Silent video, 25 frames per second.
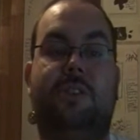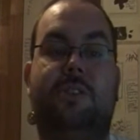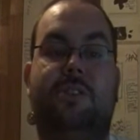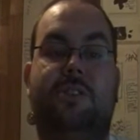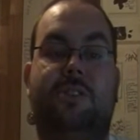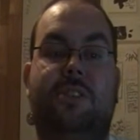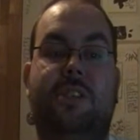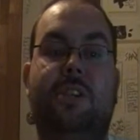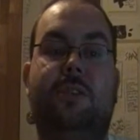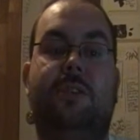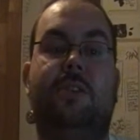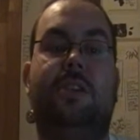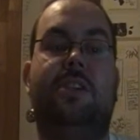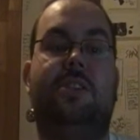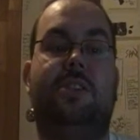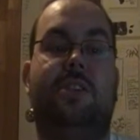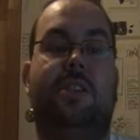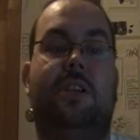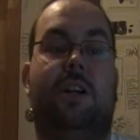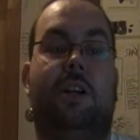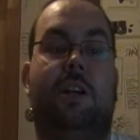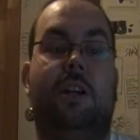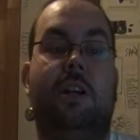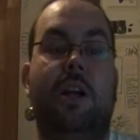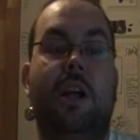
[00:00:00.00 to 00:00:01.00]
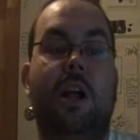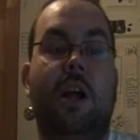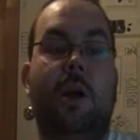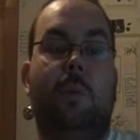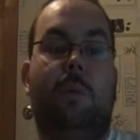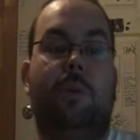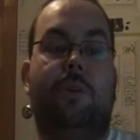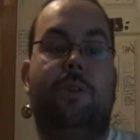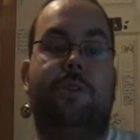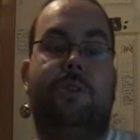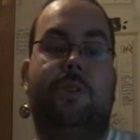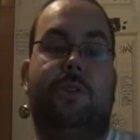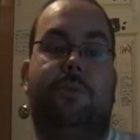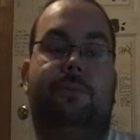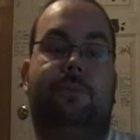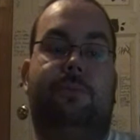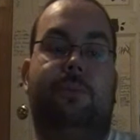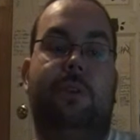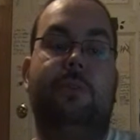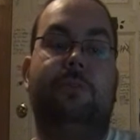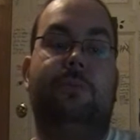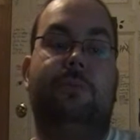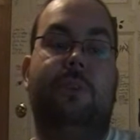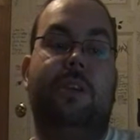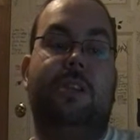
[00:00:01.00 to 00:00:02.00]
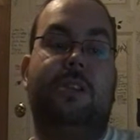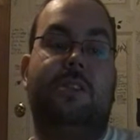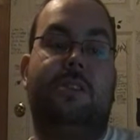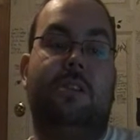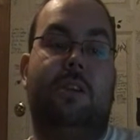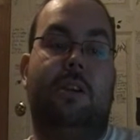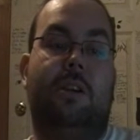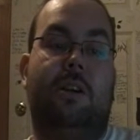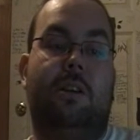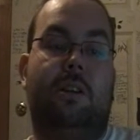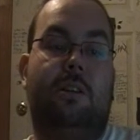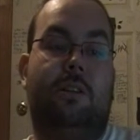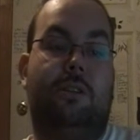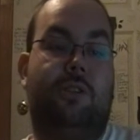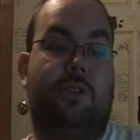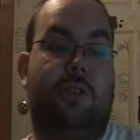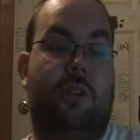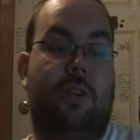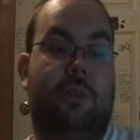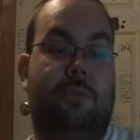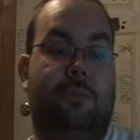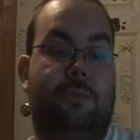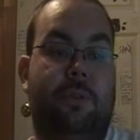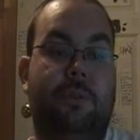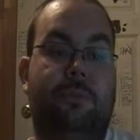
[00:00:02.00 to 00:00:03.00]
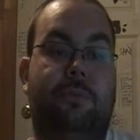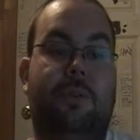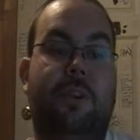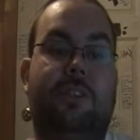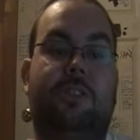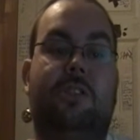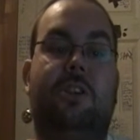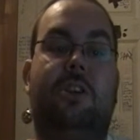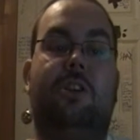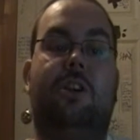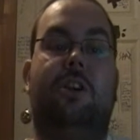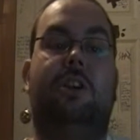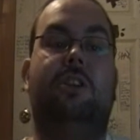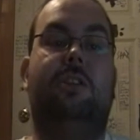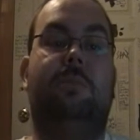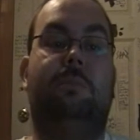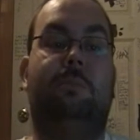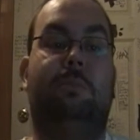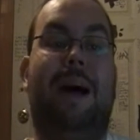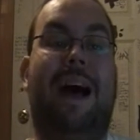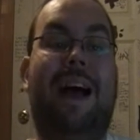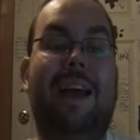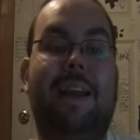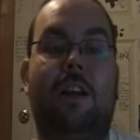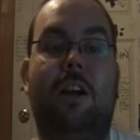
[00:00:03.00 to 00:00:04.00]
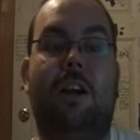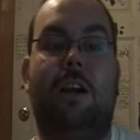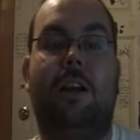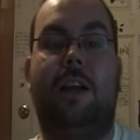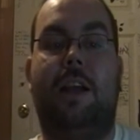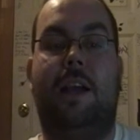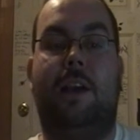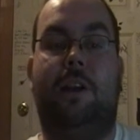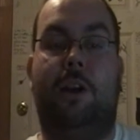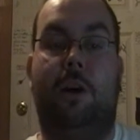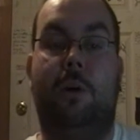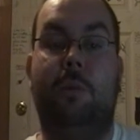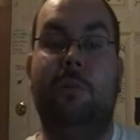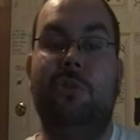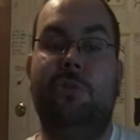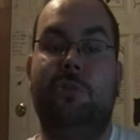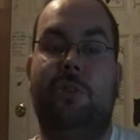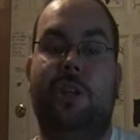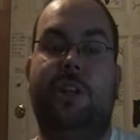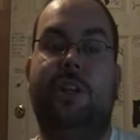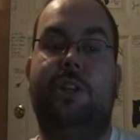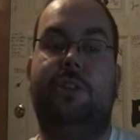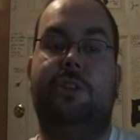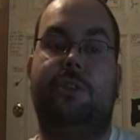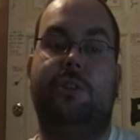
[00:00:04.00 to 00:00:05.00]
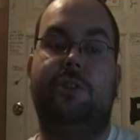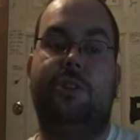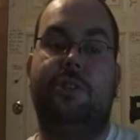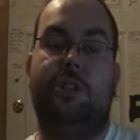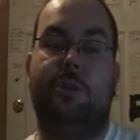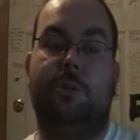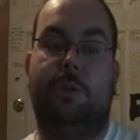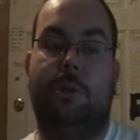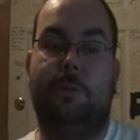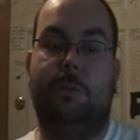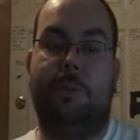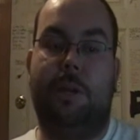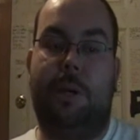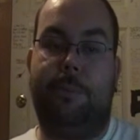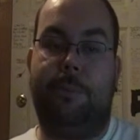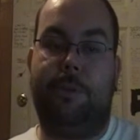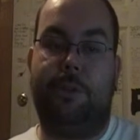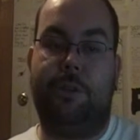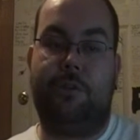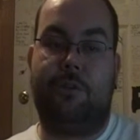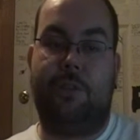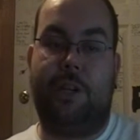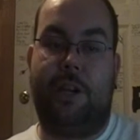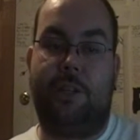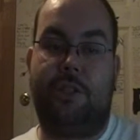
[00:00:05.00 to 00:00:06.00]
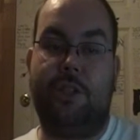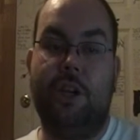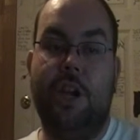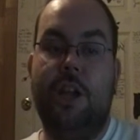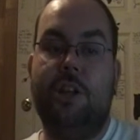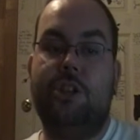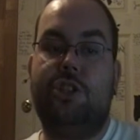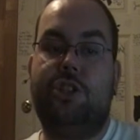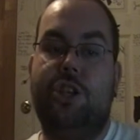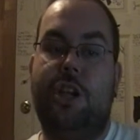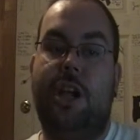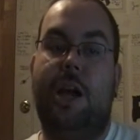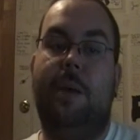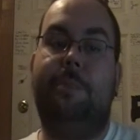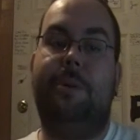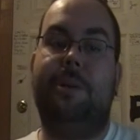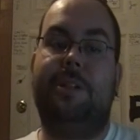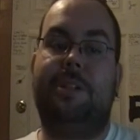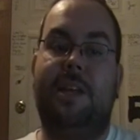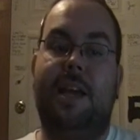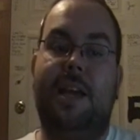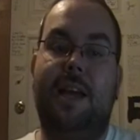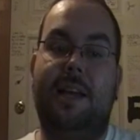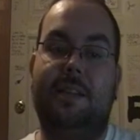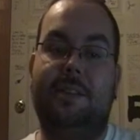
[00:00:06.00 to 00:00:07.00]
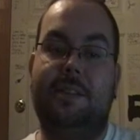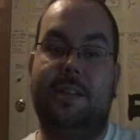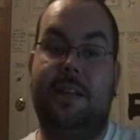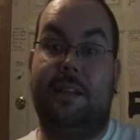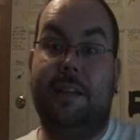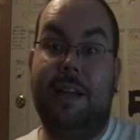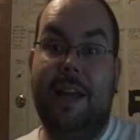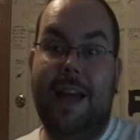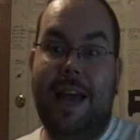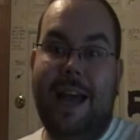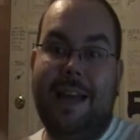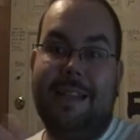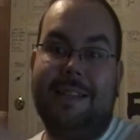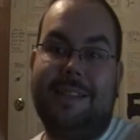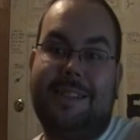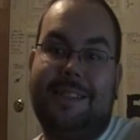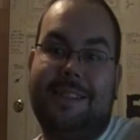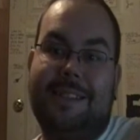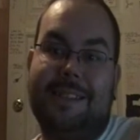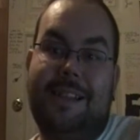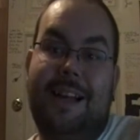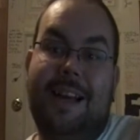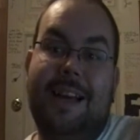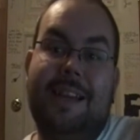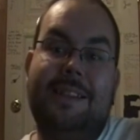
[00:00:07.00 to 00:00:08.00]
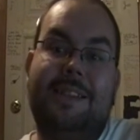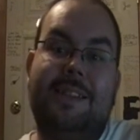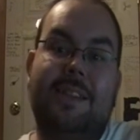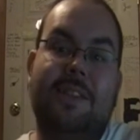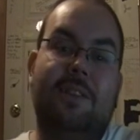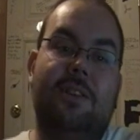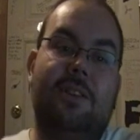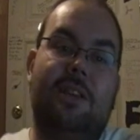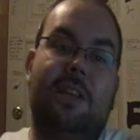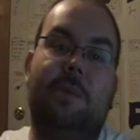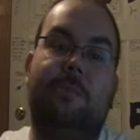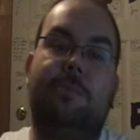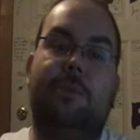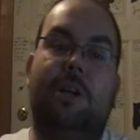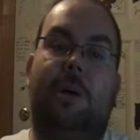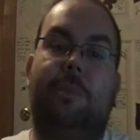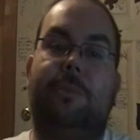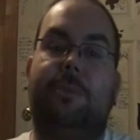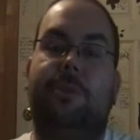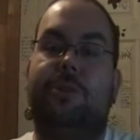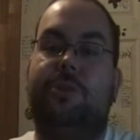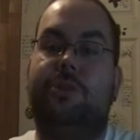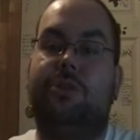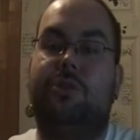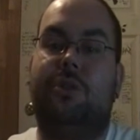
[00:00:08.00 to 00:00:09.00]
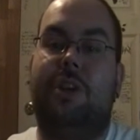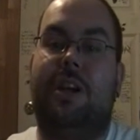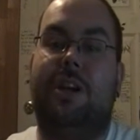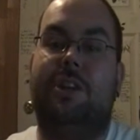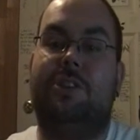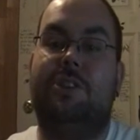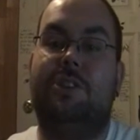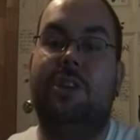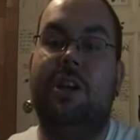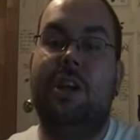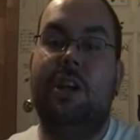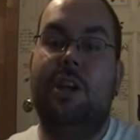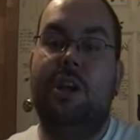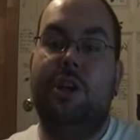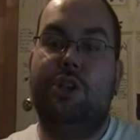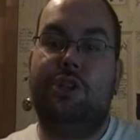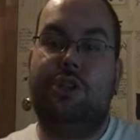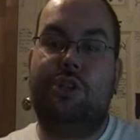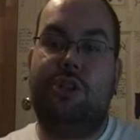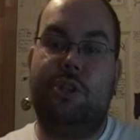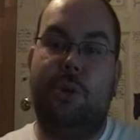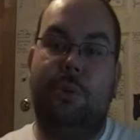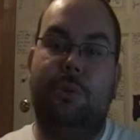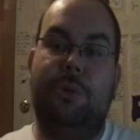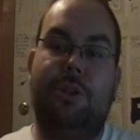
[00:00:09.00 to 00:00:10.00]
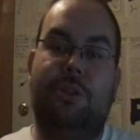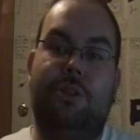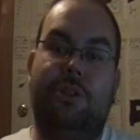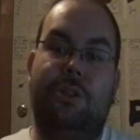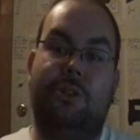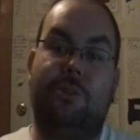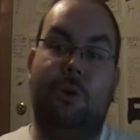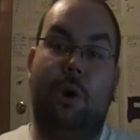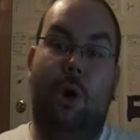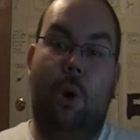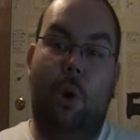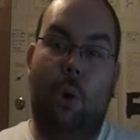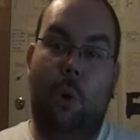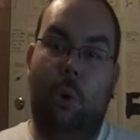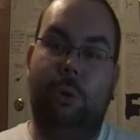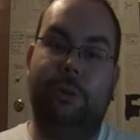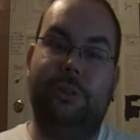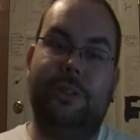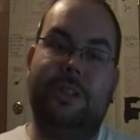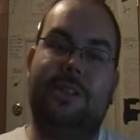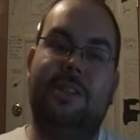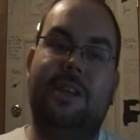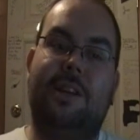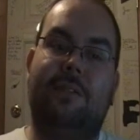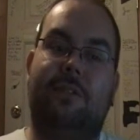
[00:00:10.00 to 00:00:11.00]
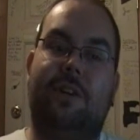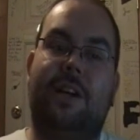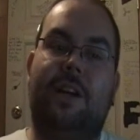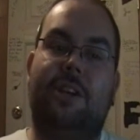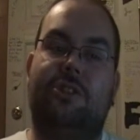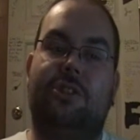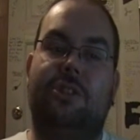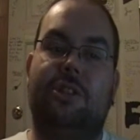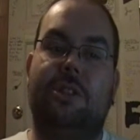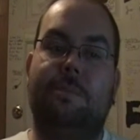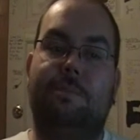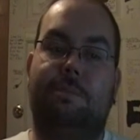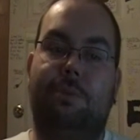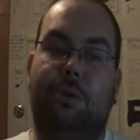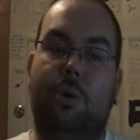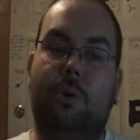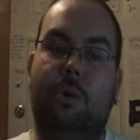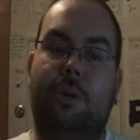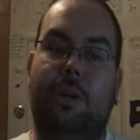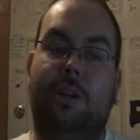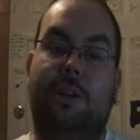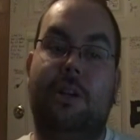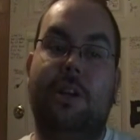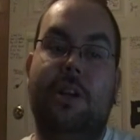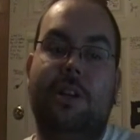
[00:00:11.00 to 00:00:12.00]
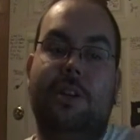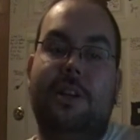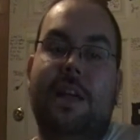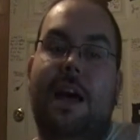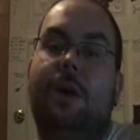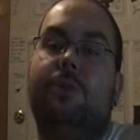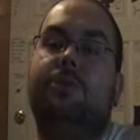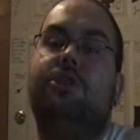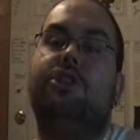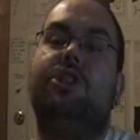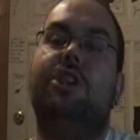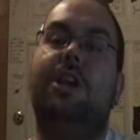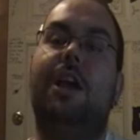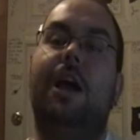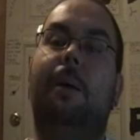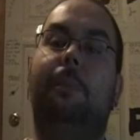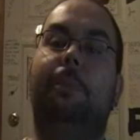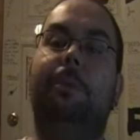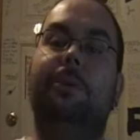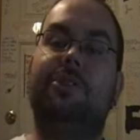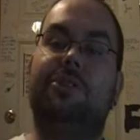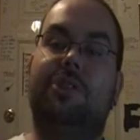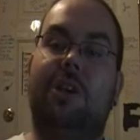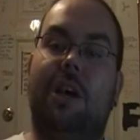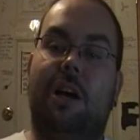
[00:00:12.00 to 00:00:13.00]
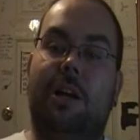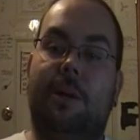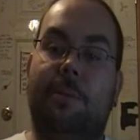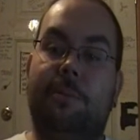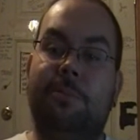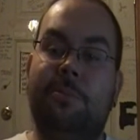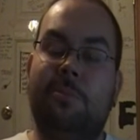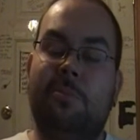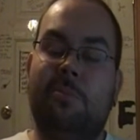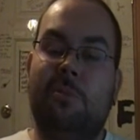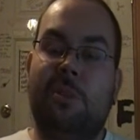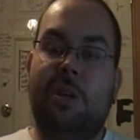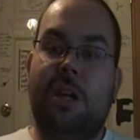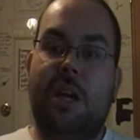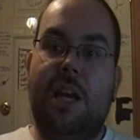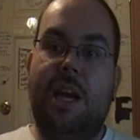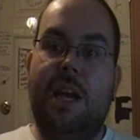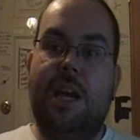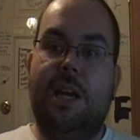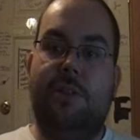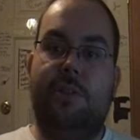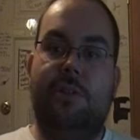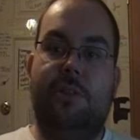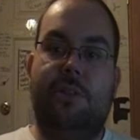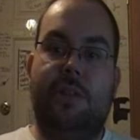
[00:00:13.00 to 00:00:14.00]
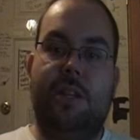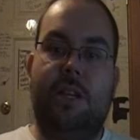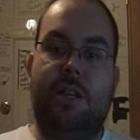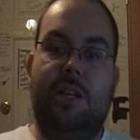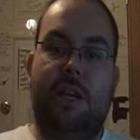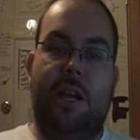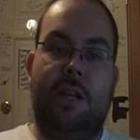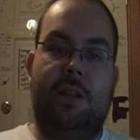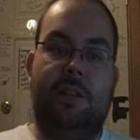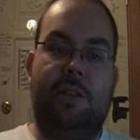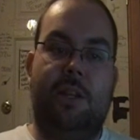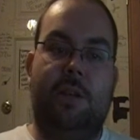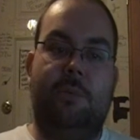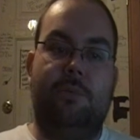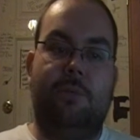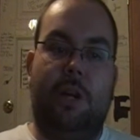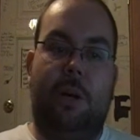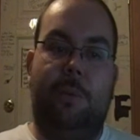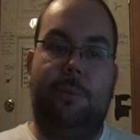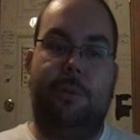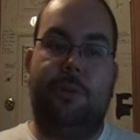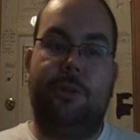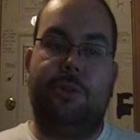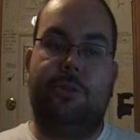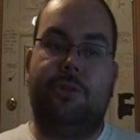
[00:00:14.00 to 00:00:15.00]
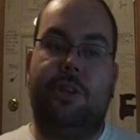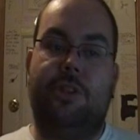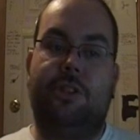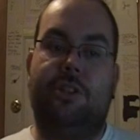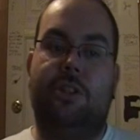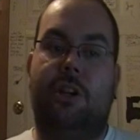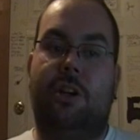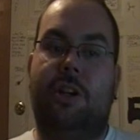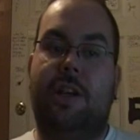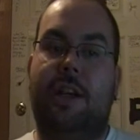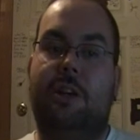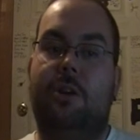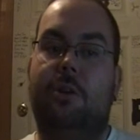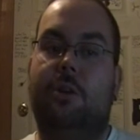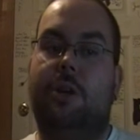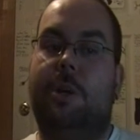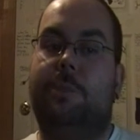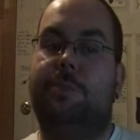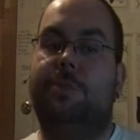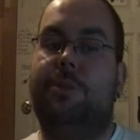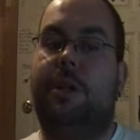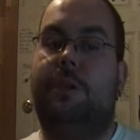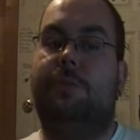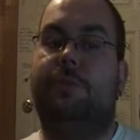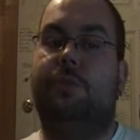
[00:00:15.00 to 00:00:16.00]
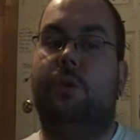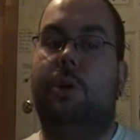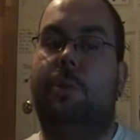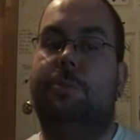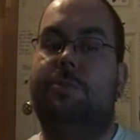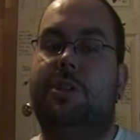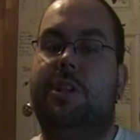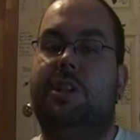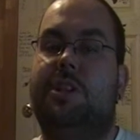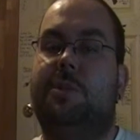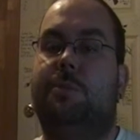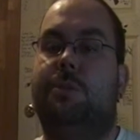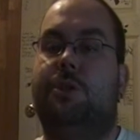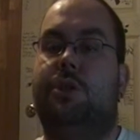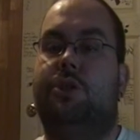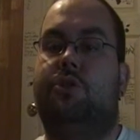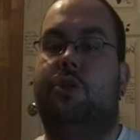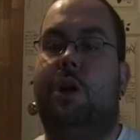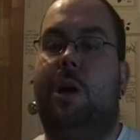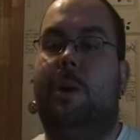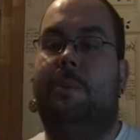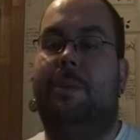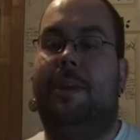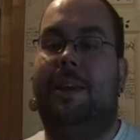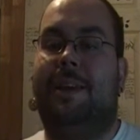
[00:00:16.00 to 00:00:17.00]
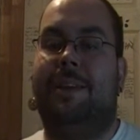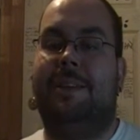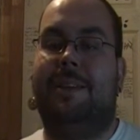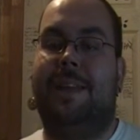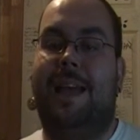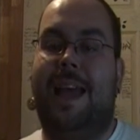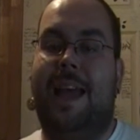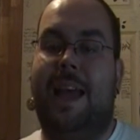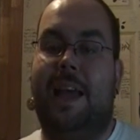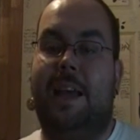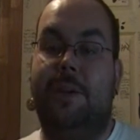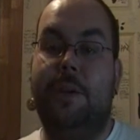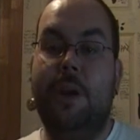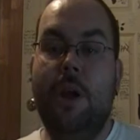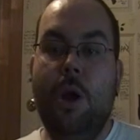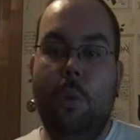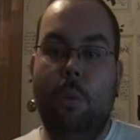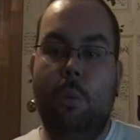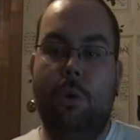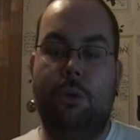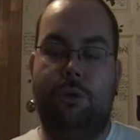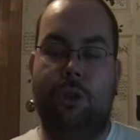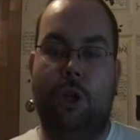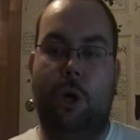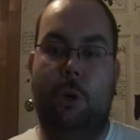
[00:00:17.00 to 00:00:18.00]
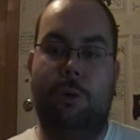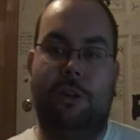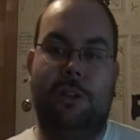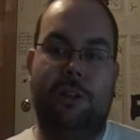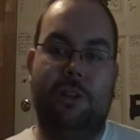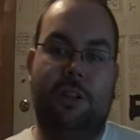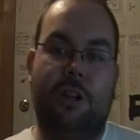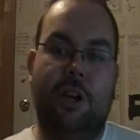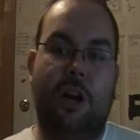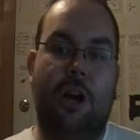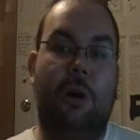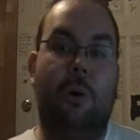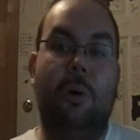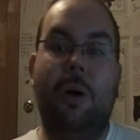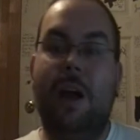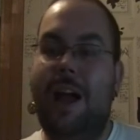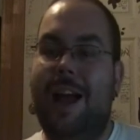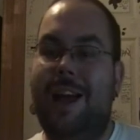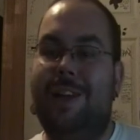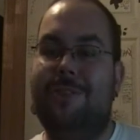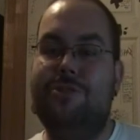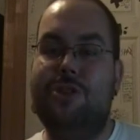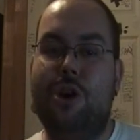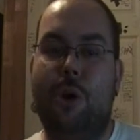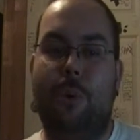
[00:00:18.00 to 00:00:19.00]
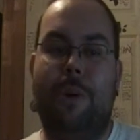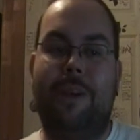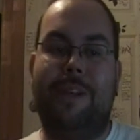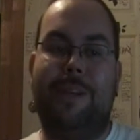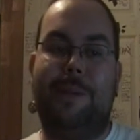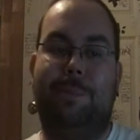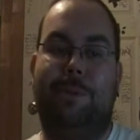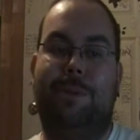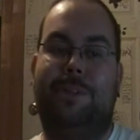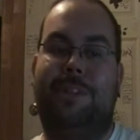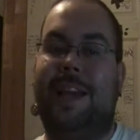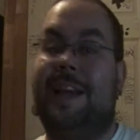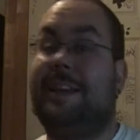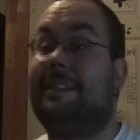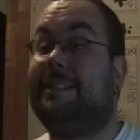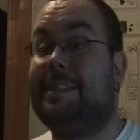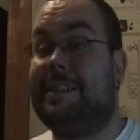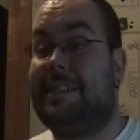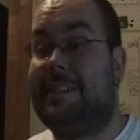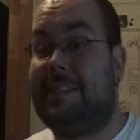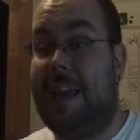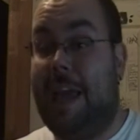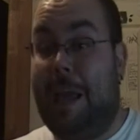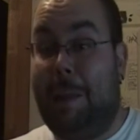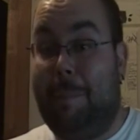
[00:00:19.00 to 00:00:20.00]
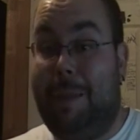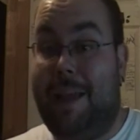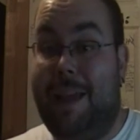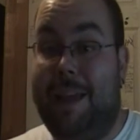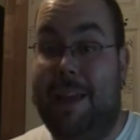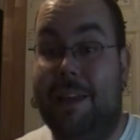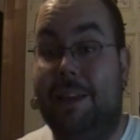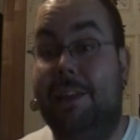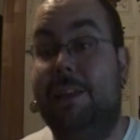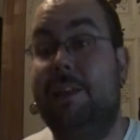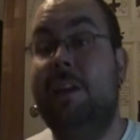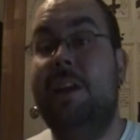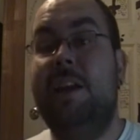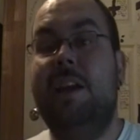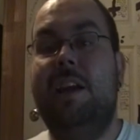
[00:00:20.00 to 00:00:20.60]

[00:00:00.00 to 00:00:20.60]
series here where there's a front face lock on by Gargano that he turns into an abdominal stretch. Ciampa tags in and slides into the abdominal stretch so that the hold is never actually broken. Now Ciampa's got him in the abdominal stretch. Gargano comes off the ropes and hits him with a drop kick in the head with nowhere to go and no way to protect his damn head.